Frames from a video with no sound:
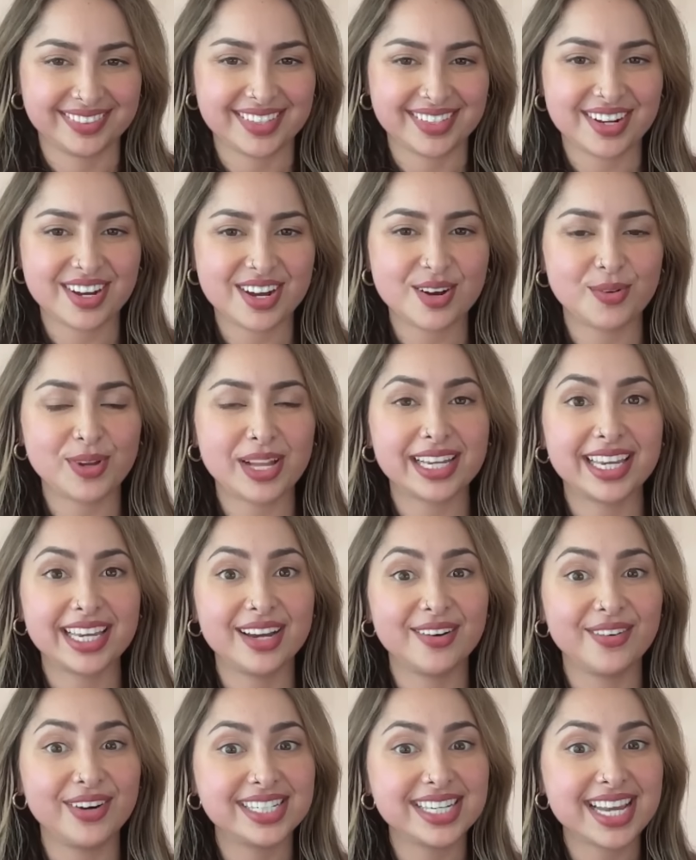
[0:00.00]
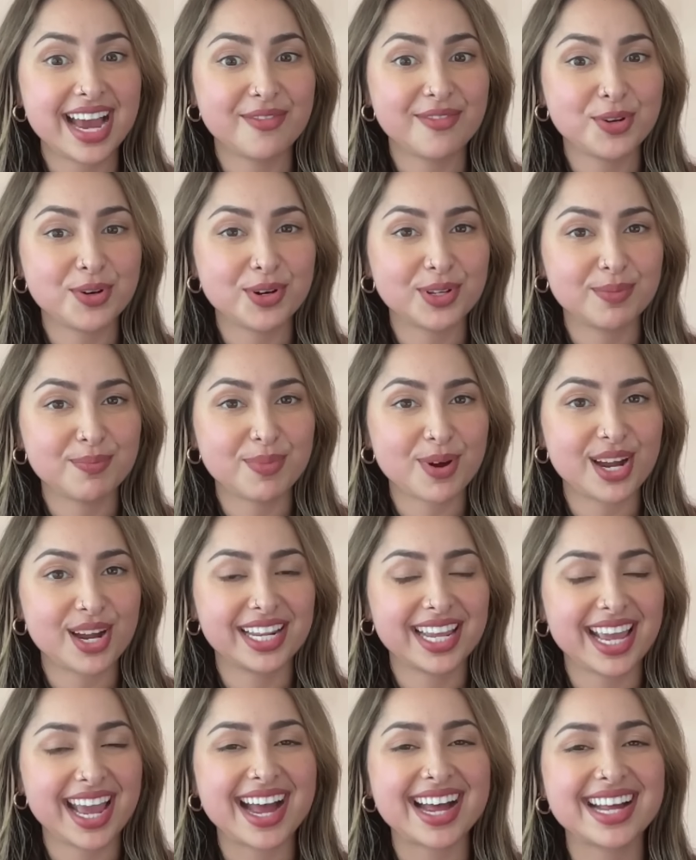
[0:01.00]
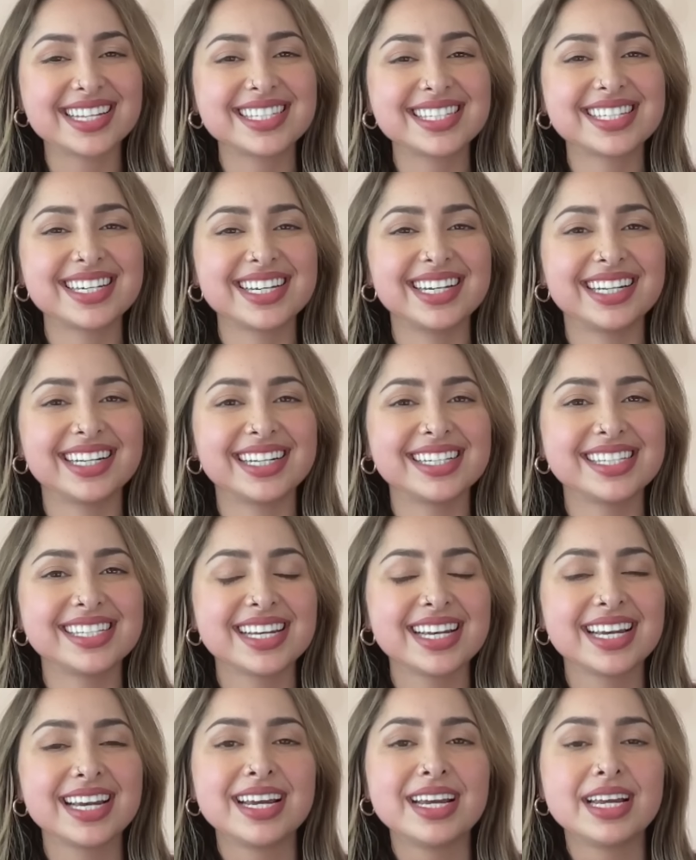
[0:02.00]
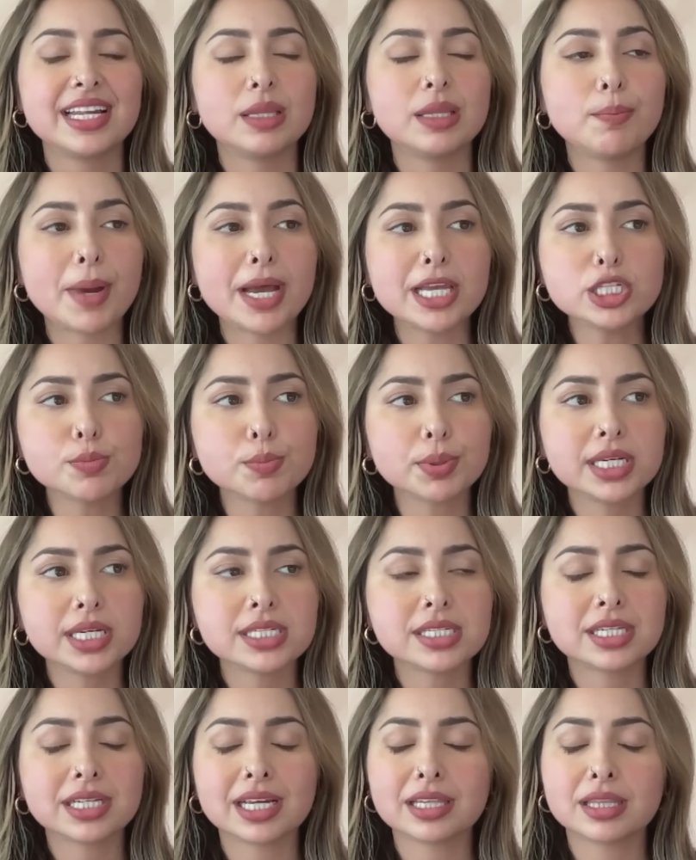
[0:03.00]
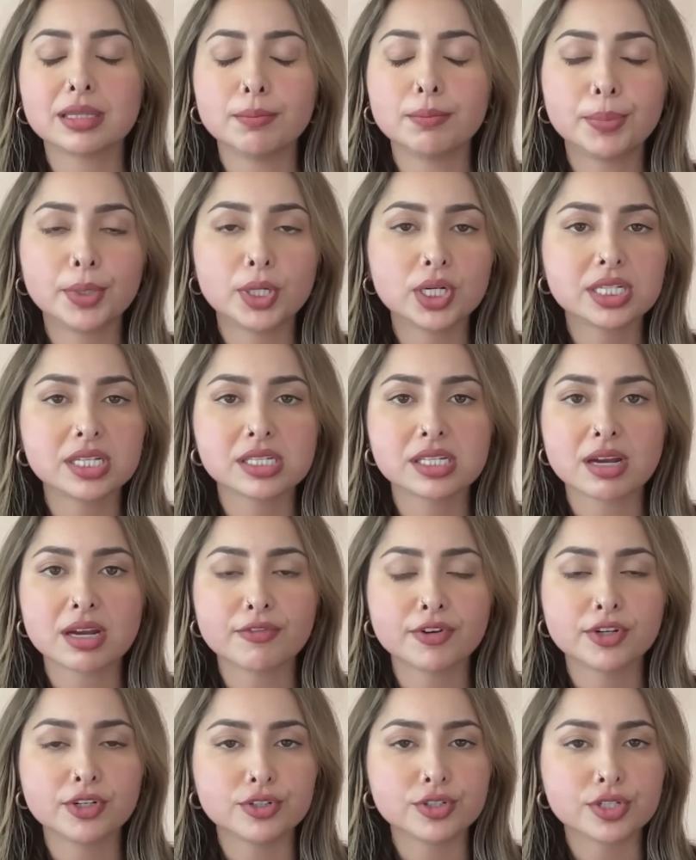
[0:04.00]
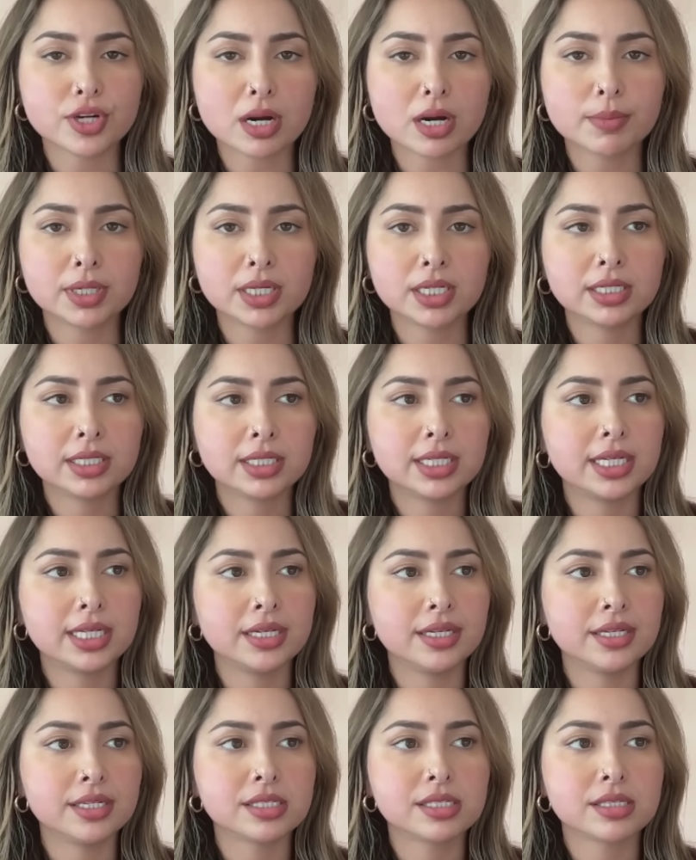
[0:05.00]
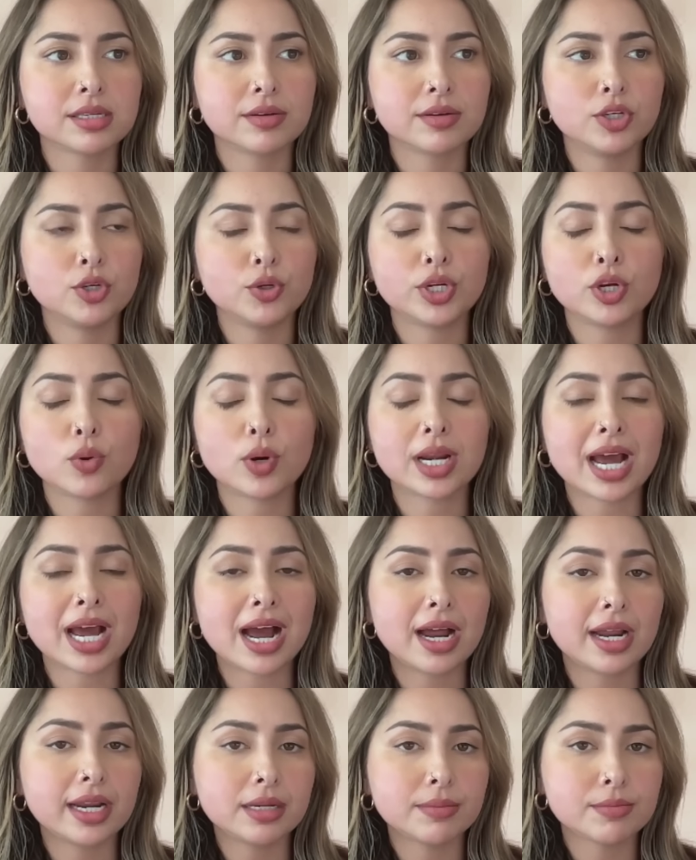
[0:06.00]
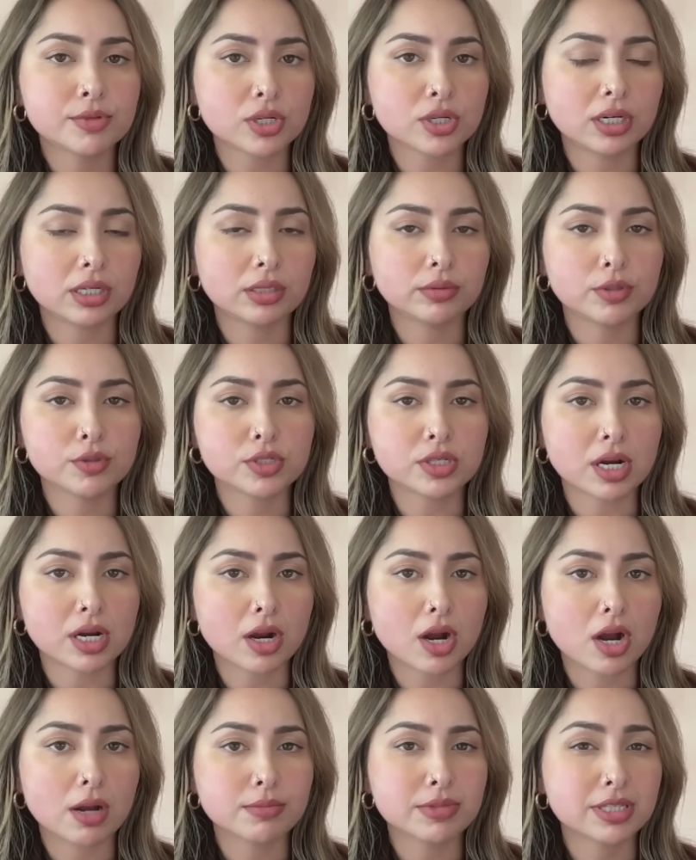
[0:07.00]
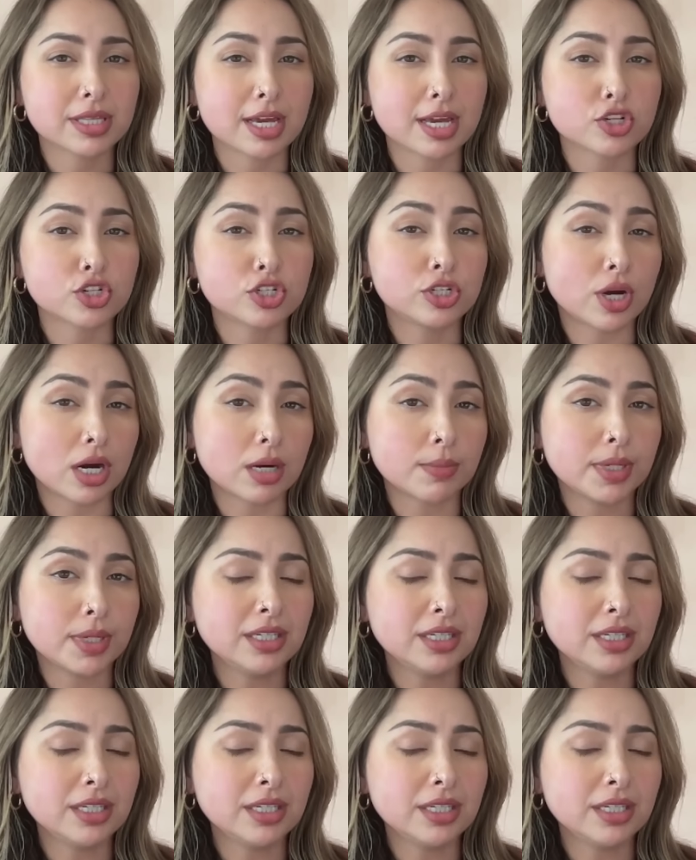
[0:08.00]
Oh, well, I can't wait to have you on the podcast. And the best place to get the book, Discover Your Dharma, is you can go on iamsahararose.com slash Dharma.